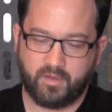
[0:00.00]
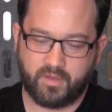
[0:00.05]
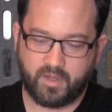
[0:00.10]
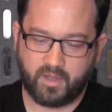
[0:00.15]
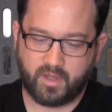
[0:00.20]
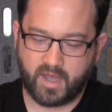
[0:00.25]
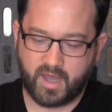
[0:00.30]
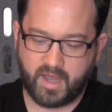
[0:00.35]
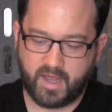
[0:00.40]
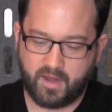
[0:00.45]

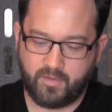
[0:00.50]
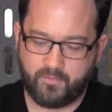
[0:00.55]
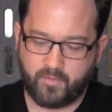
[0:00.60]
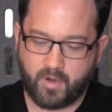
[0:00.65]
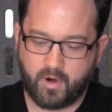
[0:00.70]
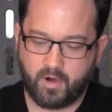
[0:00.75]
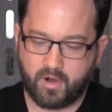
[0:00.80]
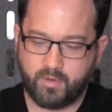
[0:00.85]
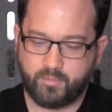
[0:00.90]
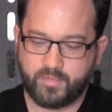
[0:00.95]
The kind
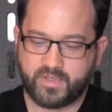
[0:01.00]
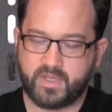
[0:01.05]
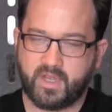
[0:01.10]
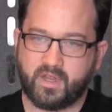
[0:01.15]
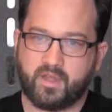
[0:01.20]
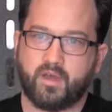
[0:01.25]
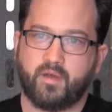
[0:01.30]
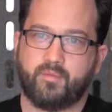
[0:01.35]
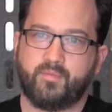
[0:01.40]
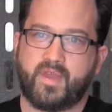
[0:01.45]
of arms
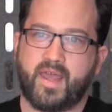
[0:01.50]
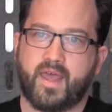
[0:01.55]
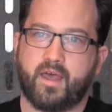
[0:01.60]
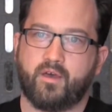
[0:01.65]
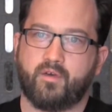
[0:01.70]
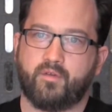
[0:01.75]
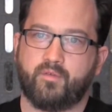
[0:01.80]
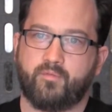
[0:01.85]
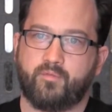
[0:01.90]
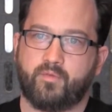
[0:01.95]
that come
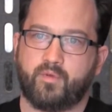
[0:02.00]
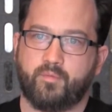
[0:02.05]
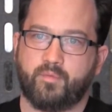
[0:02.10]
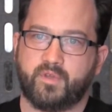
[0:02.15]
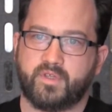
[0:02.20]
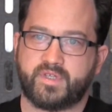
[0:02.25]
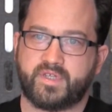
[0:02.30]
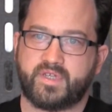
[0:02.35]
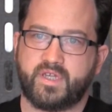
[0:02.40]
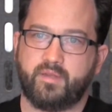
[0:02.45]
down from
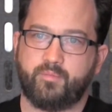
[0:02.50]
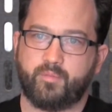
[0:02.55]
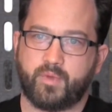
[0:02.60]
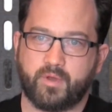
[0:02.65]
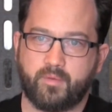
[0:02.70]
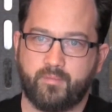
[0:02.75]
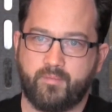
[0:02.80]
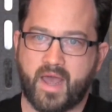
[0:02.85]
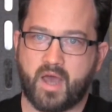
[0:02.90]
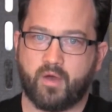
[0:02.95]
the steep
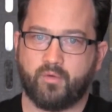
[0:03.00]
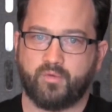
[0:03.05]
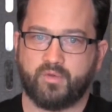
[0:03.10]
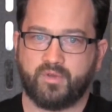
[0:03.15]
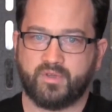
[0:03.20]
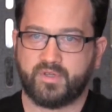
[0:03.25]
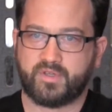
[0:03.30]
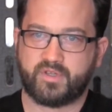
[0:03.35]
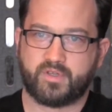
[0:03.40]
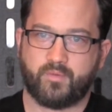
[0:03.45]

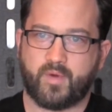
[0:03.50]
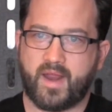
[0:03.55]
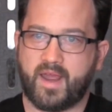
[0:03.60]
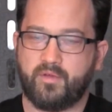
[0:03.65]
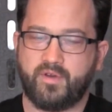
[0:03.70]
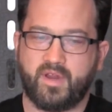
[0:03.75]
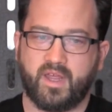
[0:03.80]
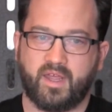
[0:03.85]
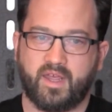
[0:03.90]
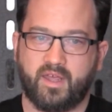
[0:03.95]
mountains
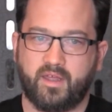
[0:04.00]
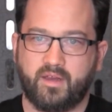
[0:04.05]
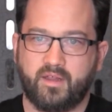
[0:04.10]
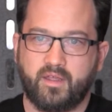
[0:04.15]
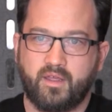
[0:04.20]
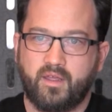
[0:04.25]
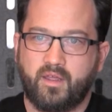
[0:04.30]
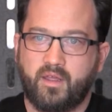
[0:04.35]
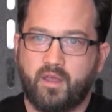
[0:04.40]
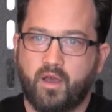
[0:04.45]
surrounding it
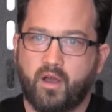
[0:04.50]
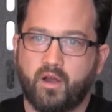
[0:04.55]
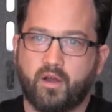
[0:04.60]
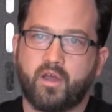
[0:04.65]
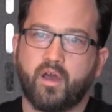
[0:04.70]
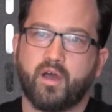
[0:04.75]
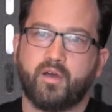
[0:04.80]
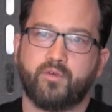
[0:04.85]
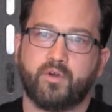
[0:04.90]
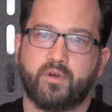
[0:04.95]
are
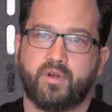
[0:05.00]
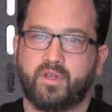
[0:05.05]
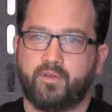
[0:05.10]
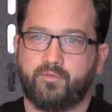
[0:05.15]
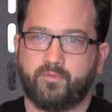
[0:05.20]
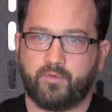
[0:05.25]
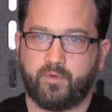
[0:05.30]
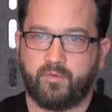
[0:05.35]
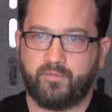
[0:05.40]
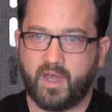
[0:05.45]
covered
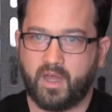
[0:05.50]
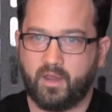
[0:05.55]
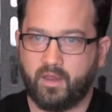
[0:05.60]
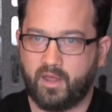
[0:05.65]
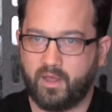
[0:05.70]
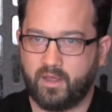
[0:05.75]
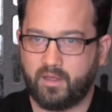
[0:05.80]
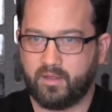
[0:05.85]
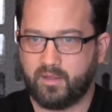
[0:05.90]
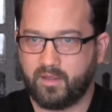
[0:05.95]
in
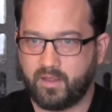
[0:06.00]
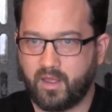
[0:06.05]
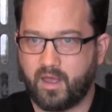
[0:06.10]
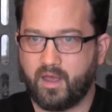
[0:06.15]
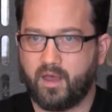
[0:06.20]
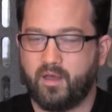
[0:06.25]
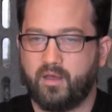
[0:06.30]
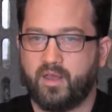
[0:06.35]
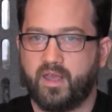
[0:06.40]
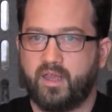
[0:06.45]
favela.
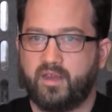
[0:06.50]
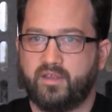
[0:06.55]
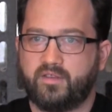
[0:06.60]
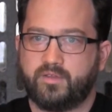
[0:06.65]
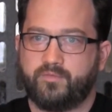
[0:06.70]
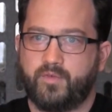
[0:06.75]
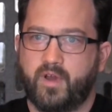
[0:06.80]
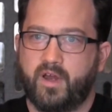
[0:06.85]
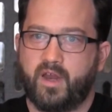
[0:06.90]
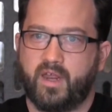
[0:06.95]
And
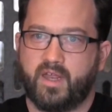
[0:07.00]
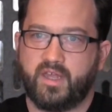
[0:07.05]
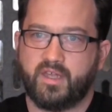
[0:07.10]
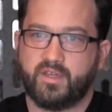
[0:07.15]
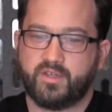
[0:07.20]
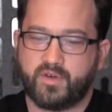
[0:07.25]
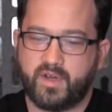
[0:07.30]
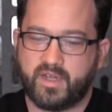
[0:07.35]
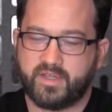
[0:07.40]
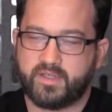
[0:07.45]
it's a very
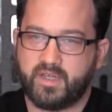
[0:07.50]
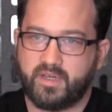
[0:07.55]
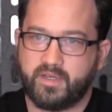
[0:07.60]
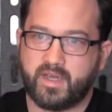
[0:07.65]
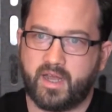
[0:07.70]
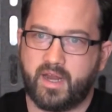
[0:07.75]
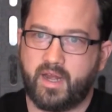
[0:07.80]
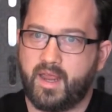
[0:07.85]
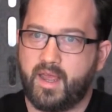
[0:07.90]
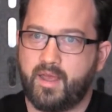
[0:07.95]
interesting
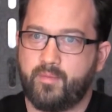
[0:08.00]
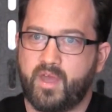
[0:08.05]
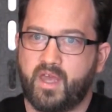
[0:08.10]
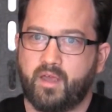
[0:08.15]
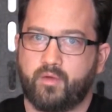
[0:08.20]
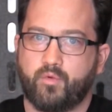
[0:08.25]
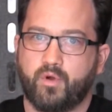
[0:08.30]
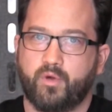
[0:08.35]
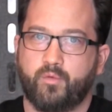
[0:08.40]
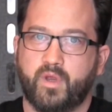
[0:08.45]

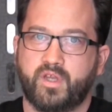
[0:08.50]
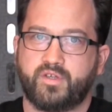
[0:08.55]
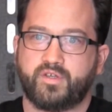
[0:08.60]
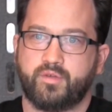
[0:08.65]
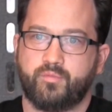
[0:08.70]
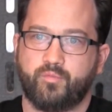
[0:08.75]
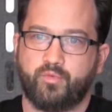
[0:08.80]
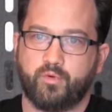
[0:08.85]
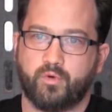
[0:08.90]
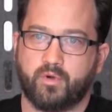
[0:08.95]
dynamic where
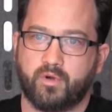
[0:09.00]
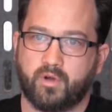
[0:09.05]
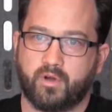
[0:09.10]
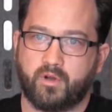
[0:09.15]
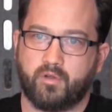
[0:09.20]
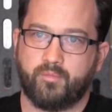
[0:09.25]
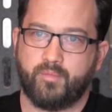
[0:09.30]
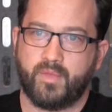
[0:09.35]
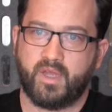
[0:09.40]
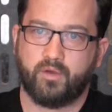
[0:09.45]
rich and poor
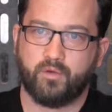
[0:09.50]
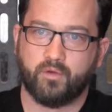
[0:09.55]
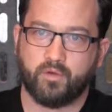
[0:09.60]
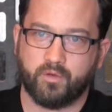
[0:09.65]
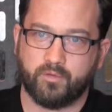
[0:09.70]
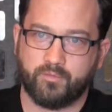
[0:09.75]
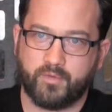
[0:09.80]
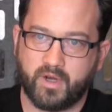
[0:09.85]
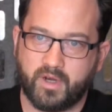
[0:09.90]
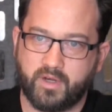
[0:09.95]

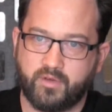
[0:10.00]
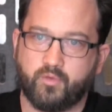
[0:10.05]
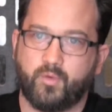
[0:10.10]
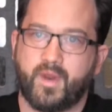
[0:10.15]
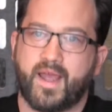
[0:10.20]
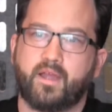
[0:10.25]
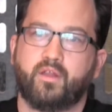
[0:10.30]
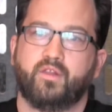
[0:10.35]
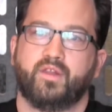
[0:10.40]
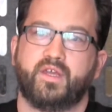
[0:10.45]
commingle very
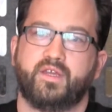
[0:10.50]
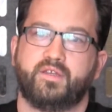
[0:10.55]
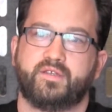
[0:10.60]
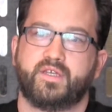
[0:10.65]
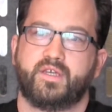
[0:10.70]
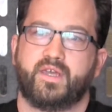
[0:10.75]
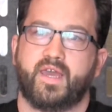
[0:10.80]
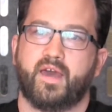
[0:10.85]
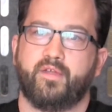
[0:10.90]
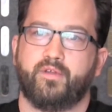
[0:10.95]
directly
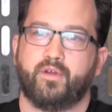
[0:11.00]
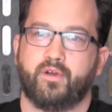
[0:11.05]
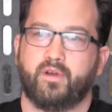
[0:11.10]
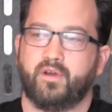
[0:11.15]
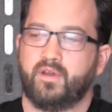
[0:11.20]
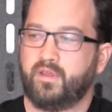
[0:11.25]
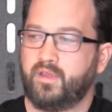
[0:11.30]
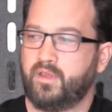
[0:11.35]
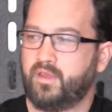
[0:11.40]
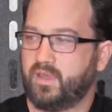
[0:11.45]

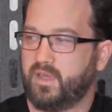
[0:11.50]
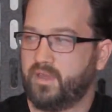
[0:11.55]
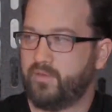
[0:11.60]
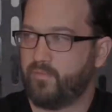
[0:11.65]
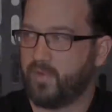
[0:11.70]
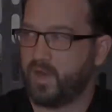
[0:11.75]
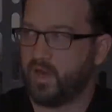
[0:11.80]
together in